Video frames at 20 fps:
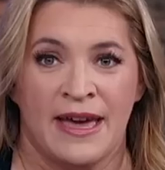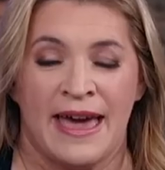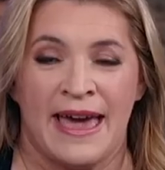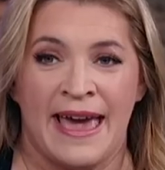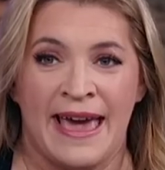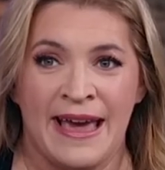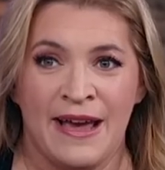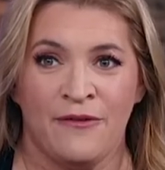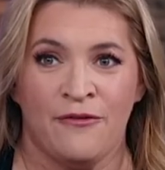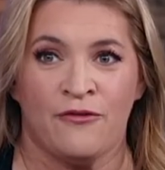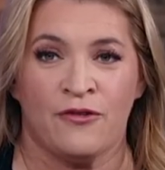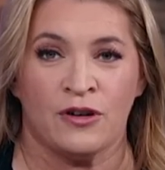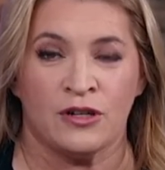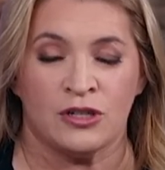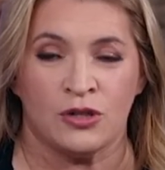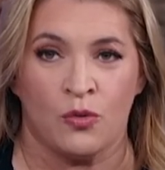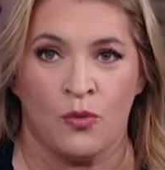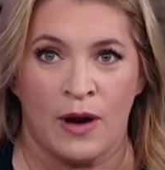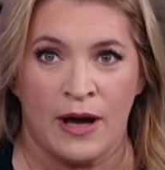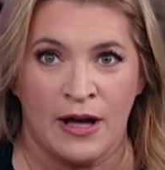eight for
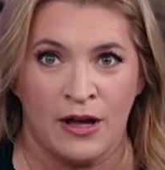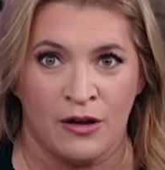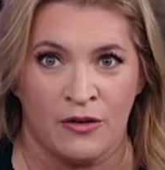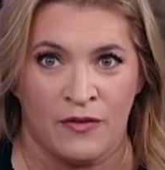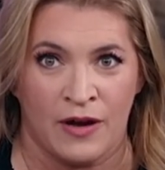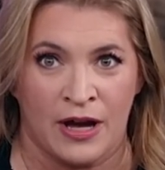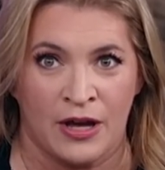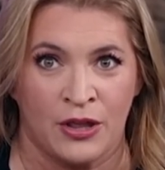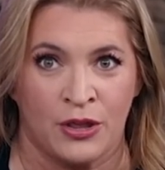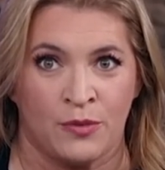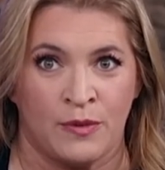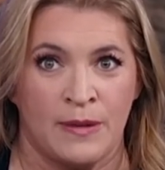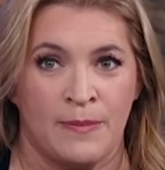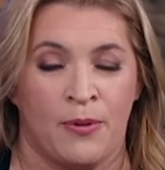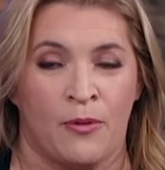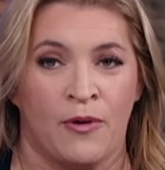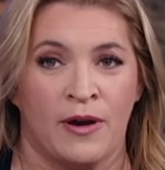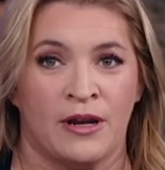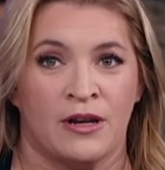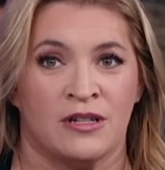twelve on
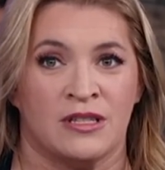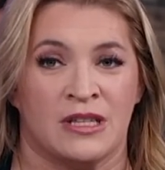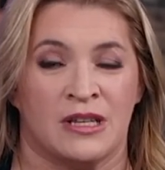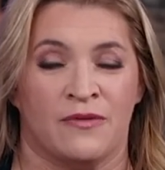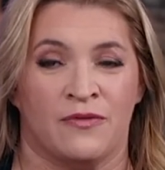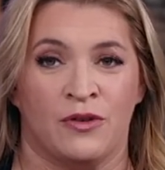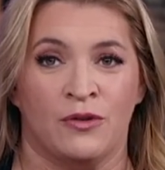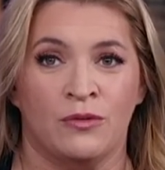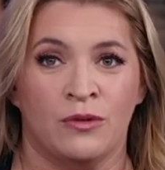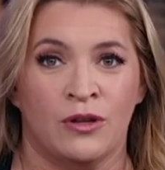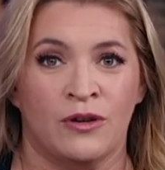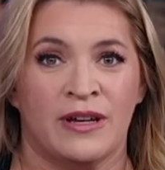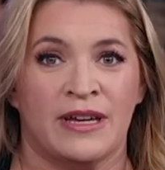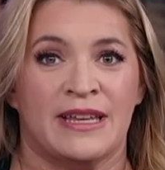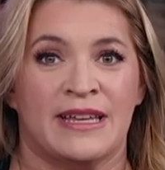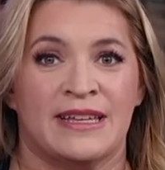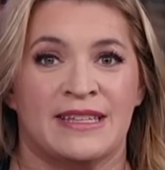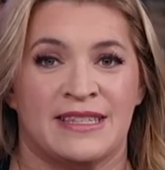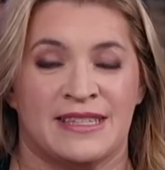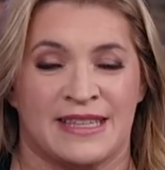three-pointers. And if you look at
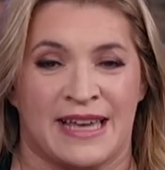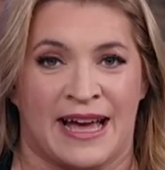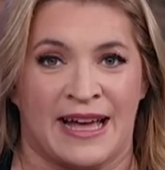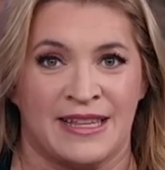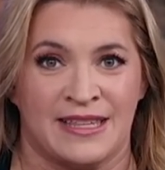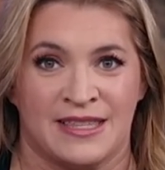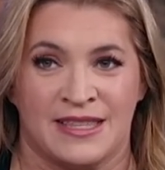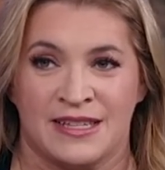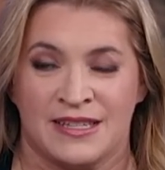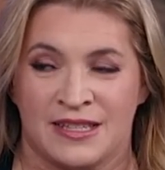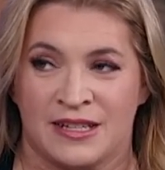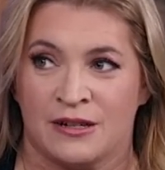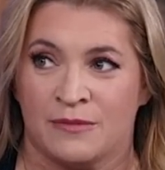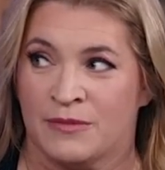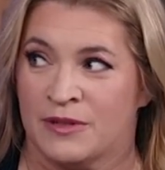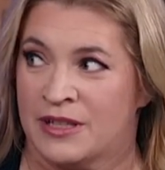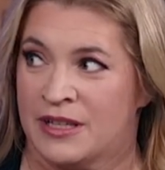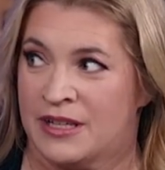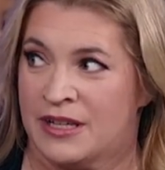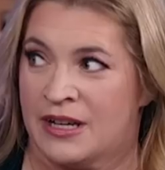his stats this year,
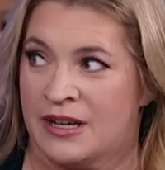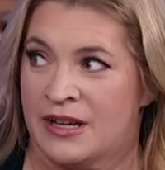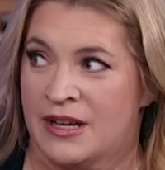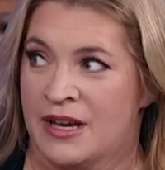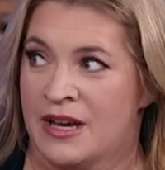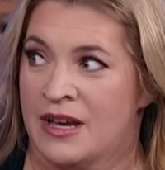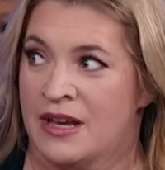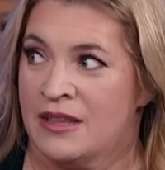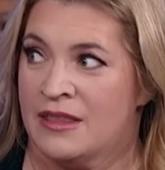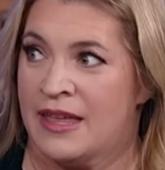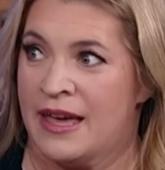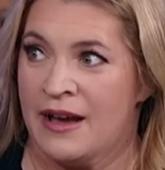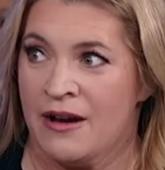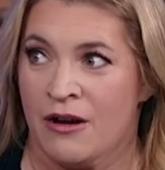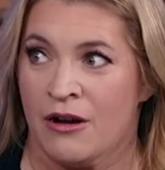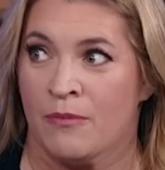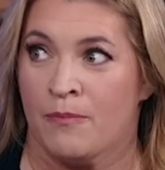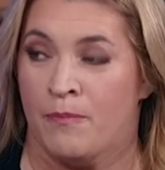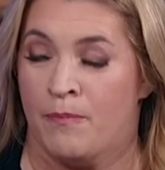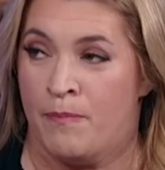Malika, they
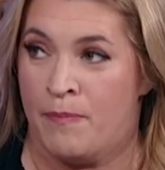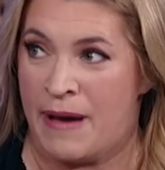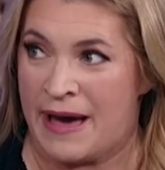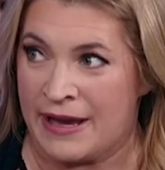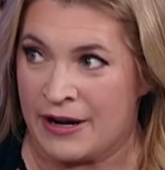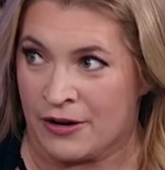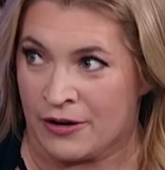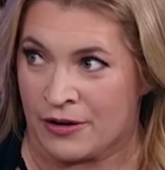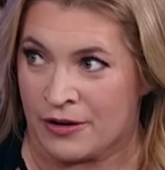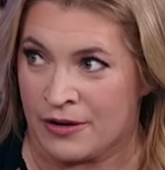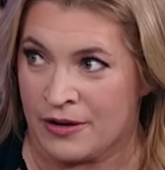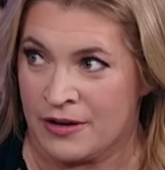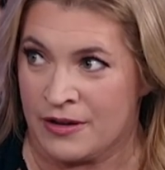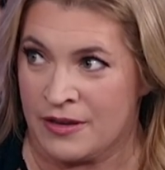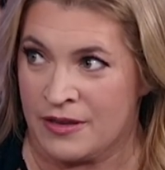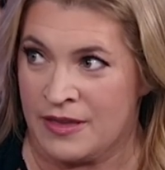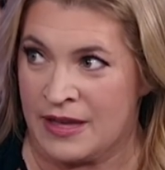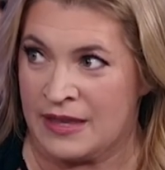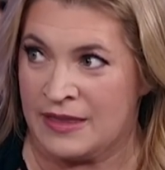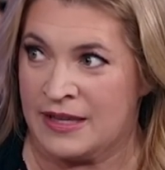are better
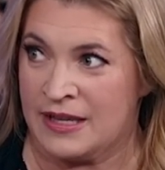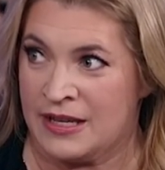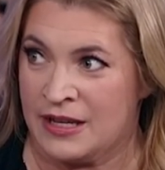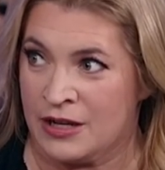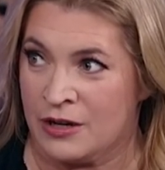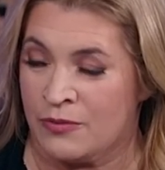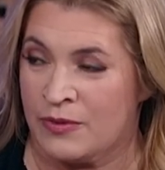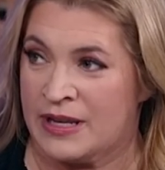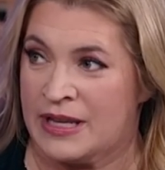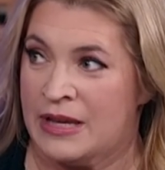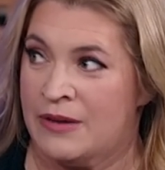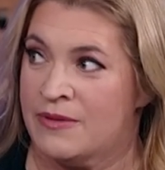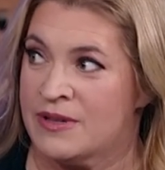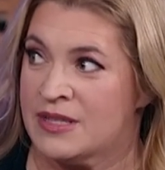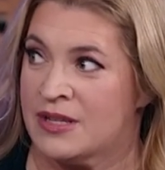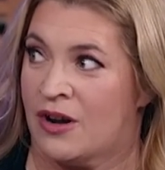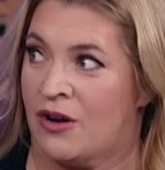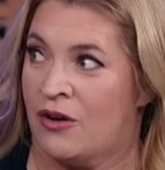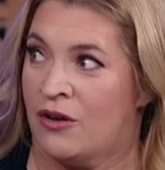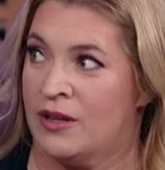than the year when he was
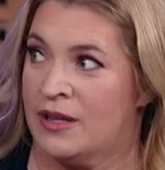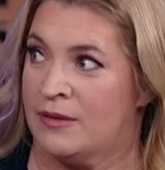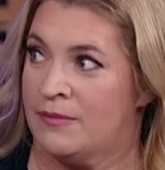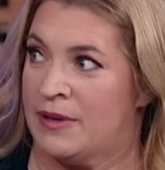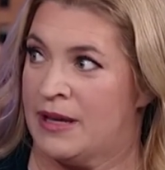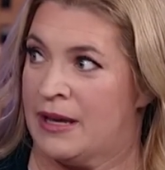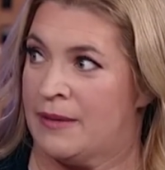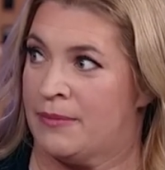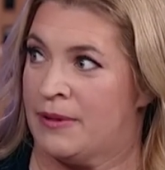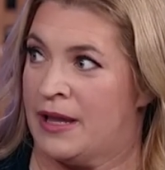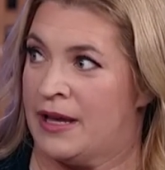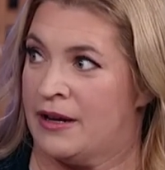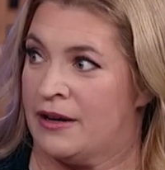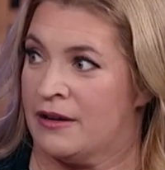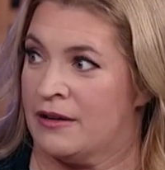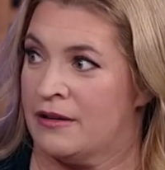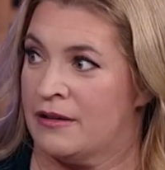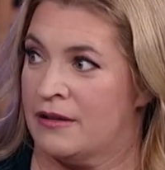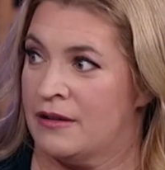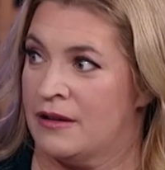an all N B A player.
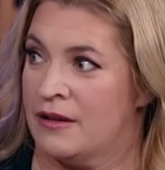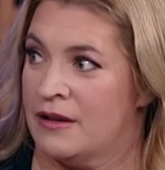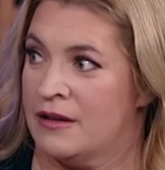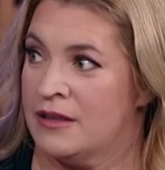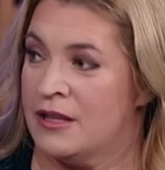Wow.